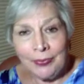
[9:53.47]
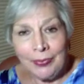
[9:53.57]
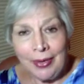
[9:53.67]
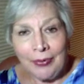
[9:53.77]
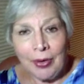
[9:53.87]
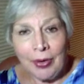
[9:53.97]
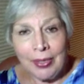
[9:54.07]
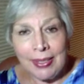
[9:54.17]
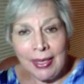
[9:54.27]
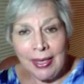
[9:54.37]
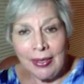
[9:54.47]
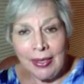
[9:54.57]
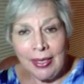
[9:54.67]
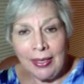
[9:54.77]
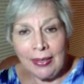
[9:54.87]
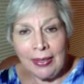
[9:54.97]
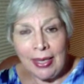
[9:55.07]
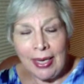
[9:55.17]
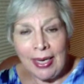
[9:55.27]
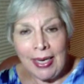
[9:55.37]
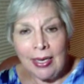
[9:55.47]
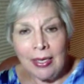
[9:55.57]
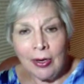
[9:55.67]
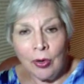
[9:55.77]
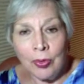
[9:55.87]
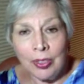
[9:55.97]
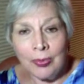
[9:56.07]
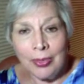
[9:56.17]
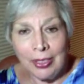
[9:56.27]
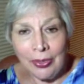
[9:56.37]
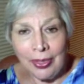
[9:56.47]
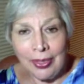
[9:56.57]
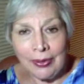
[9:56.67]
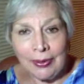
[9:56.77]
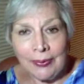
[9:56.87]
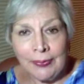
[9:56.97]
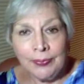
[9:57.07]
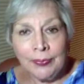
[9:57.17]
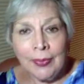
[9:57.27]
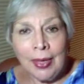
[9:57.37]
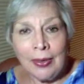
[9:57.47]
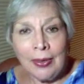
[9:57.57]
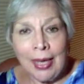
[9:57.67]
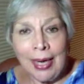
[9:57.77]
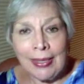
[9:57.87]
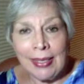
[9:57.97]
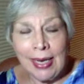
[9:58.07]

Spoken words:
If there is anything in the course material that